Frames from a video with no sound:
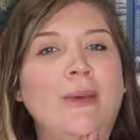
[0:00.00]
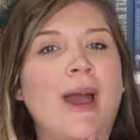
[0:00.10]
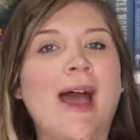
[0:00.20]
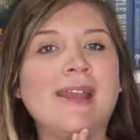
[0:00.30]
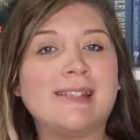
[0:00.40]

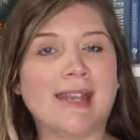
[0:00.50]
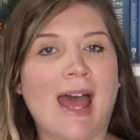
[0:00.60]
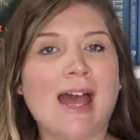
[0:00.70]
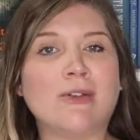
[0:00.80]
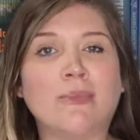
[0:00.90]
guys,
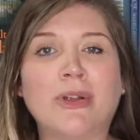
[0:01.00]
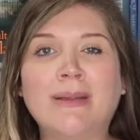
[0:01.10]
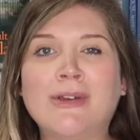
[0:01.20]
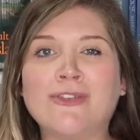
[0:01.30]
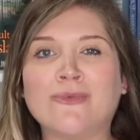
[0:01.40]
that pretty
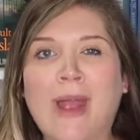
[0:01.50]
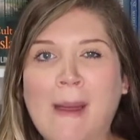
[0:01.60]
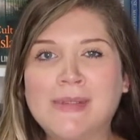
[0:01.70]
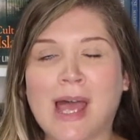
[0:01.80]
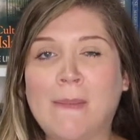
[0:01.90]
much
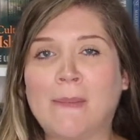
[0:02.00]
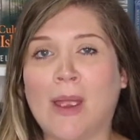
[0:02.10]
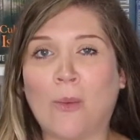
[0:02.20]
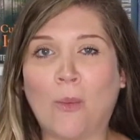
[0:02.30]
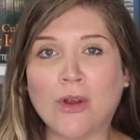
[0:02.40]
wraps up my
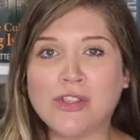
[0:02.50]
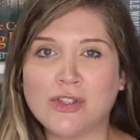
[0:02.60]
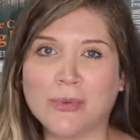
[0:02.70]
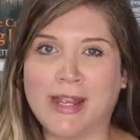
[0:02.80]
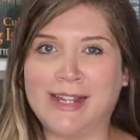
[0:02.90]
worst
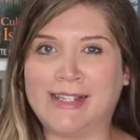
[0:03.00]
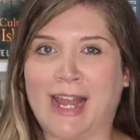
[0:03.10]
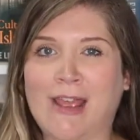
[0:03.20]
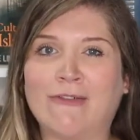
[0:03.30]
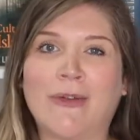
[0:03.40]
reads that
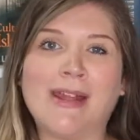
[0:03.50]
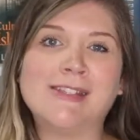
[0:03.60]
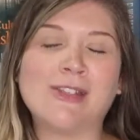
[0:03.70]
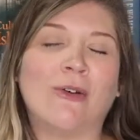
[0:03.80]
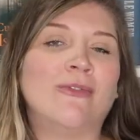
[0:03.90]
I've
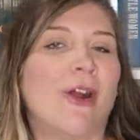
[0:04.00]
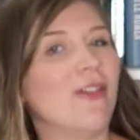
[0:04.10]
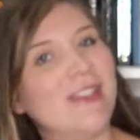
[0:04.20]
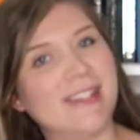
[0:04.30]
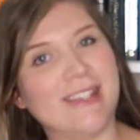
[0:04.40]
read so far
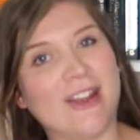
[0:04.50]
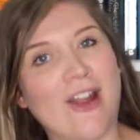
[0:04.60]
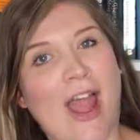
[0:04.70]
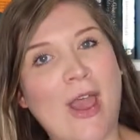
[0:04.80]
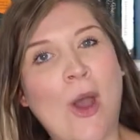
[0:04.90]
this year.
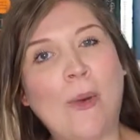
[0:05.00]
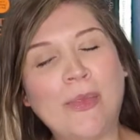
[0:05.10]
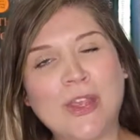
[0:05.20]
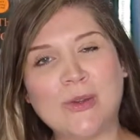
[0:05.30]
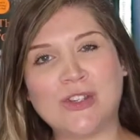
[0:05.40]
I hope
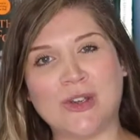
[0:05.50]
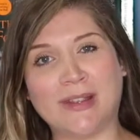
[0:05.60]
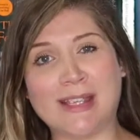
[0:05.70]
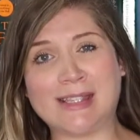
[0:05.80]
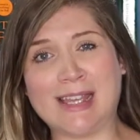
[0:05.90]
that you enjoyed
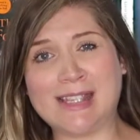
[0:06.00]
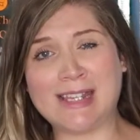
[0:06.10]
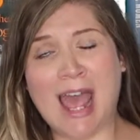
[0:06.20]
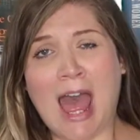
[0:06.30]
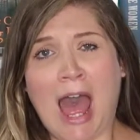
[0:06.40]
this list.
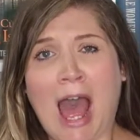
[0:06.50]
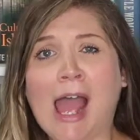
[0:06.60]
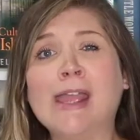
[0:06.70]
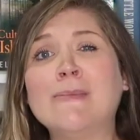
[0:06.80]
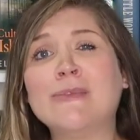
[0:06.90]

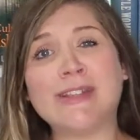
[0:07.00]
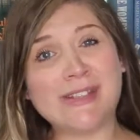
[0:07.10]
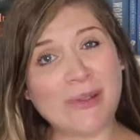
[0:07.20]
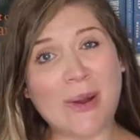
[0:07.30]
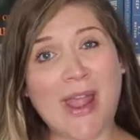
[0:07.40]
I am really
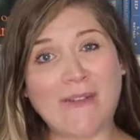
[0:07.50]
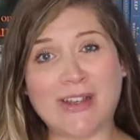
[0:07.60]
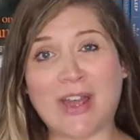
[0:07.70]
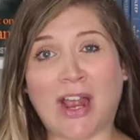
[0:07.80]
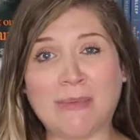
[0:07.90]
sorry if I
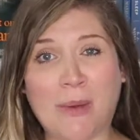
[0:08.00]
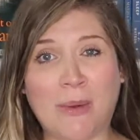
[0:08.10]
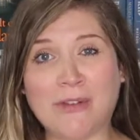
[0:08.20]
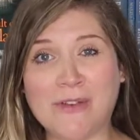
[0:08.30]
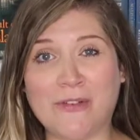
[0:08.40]
talked about
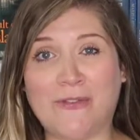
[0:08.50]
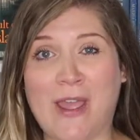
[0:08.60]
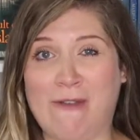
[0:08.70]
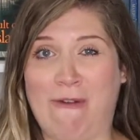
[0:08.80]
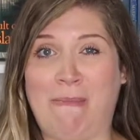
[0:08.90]
one of your
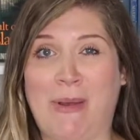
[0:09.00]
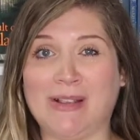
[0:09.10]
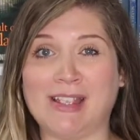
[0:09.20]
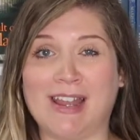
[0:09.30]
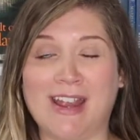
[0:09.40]
favorite
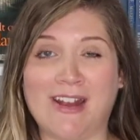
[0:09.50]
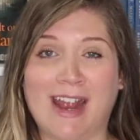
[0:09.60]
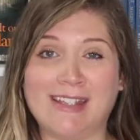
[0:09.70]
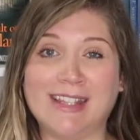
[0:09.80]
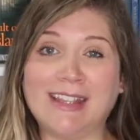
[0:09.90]
books on here and
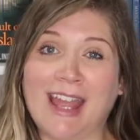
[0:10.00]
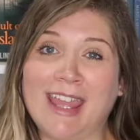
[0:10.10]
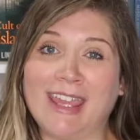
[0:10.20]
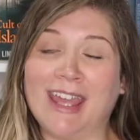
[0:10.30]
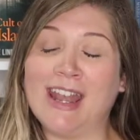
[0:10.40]
I didn't
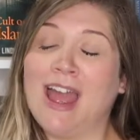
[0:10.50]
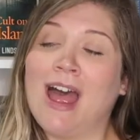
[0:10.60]
like it.